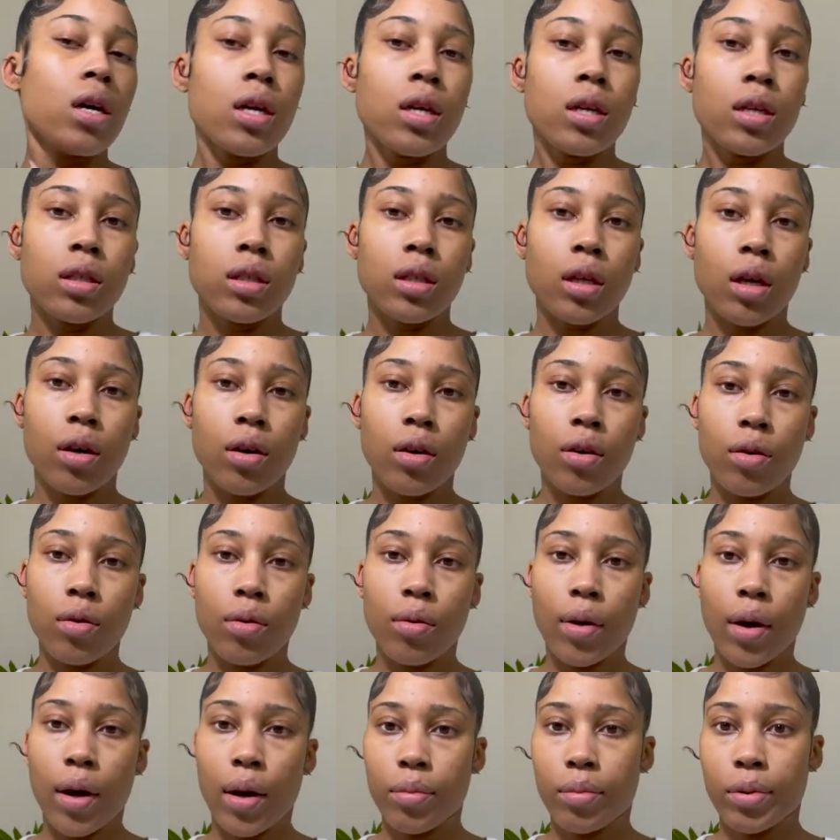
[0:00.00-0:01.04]

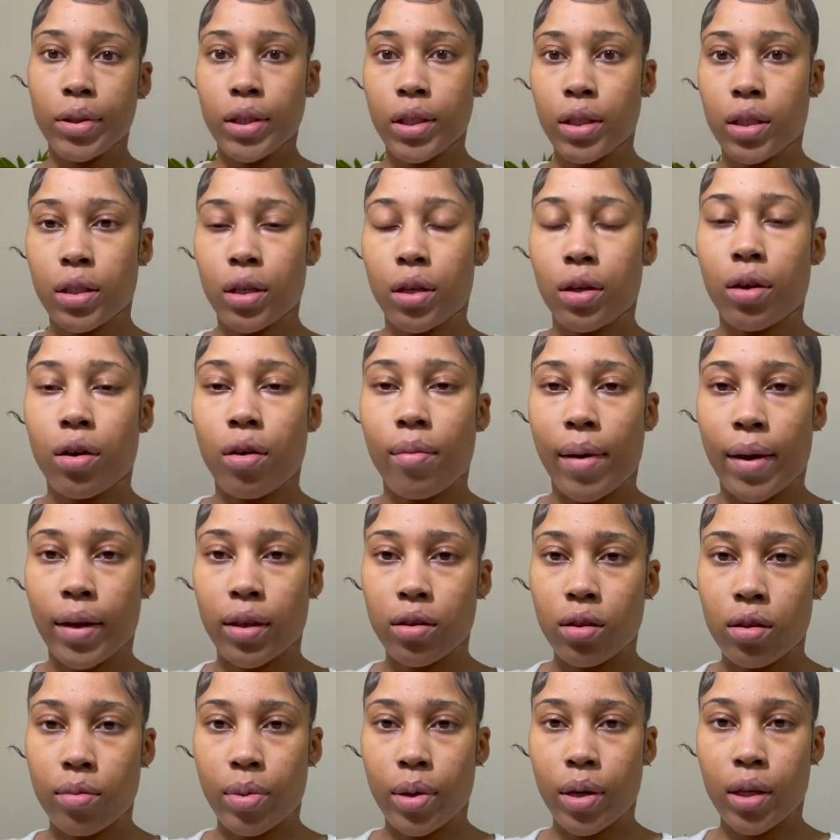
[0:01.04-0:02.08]
So we're just gonna go back to
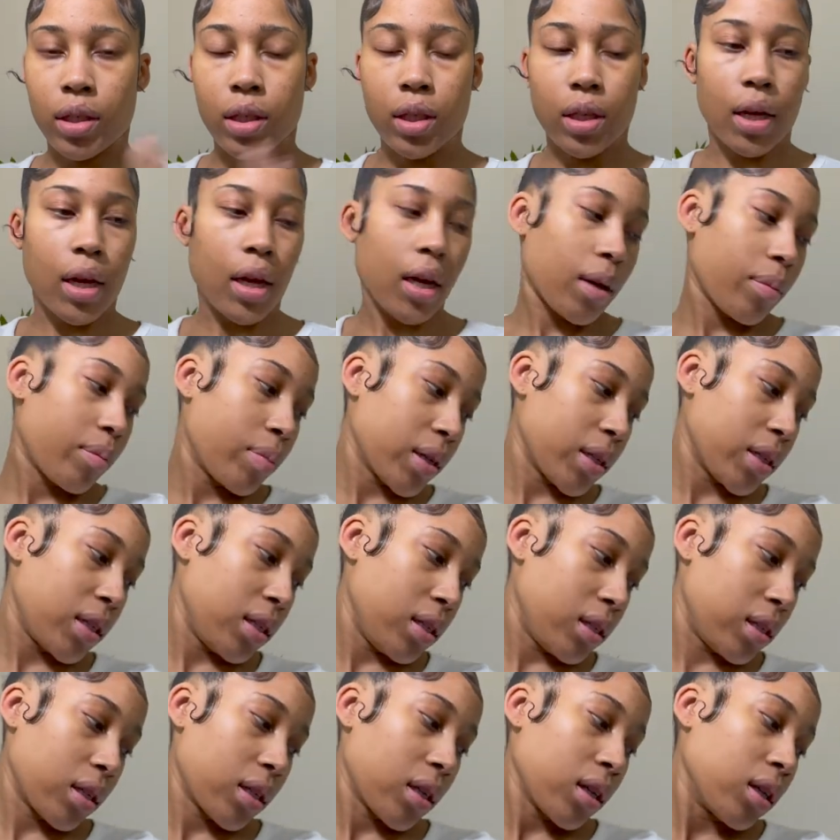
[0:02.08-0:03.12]
the park today. Plus
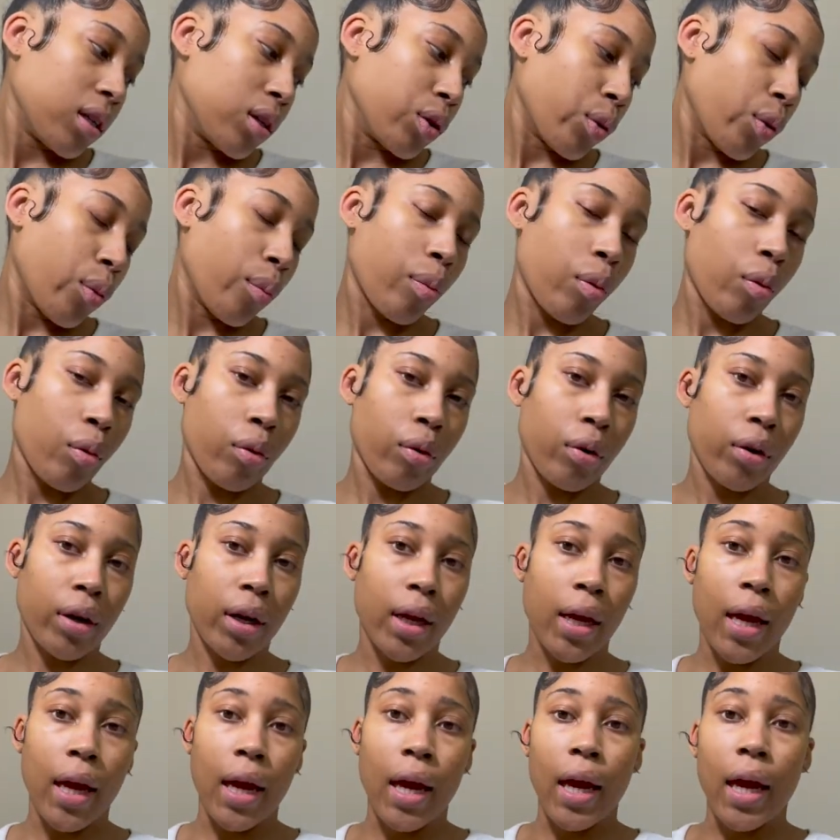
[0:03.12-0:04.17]
he's looking a little bored.
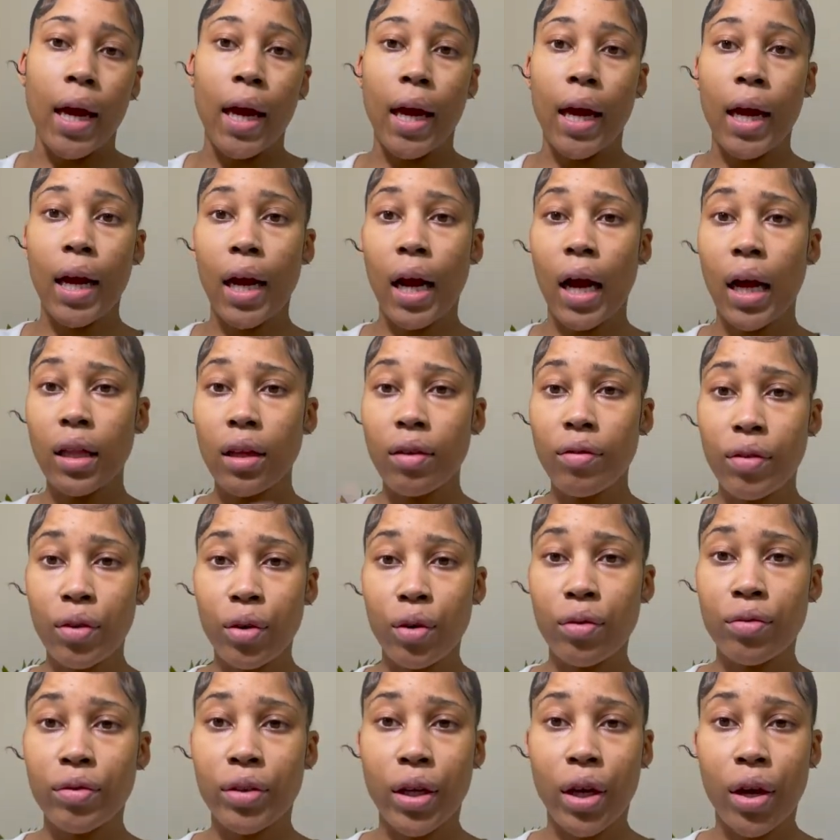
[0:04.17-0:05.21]
And I live in
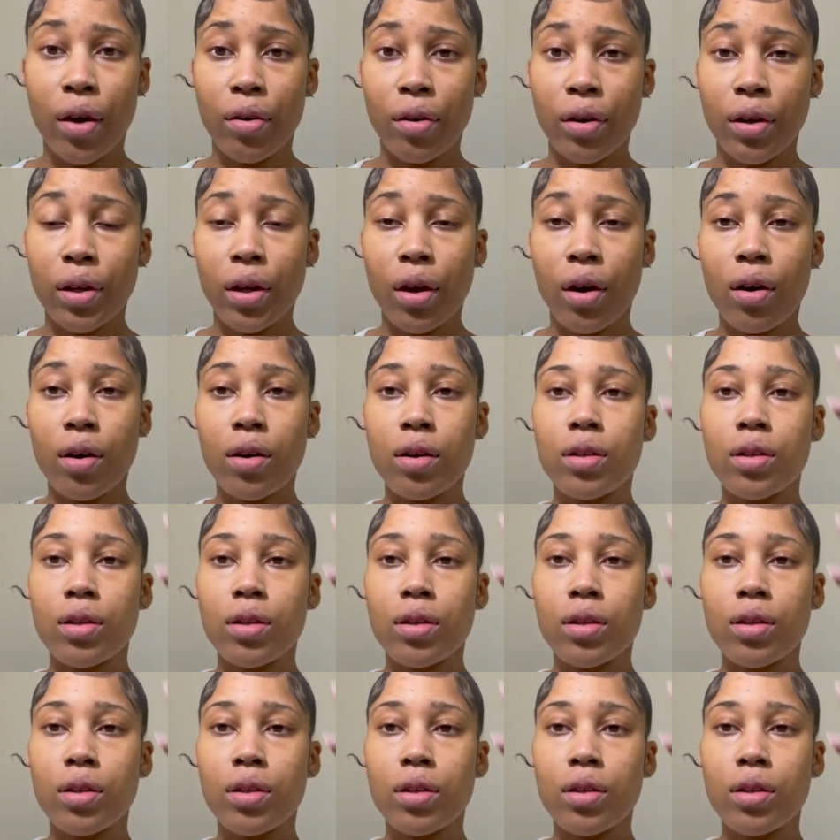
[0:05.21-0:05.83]
North Dakota, y'all,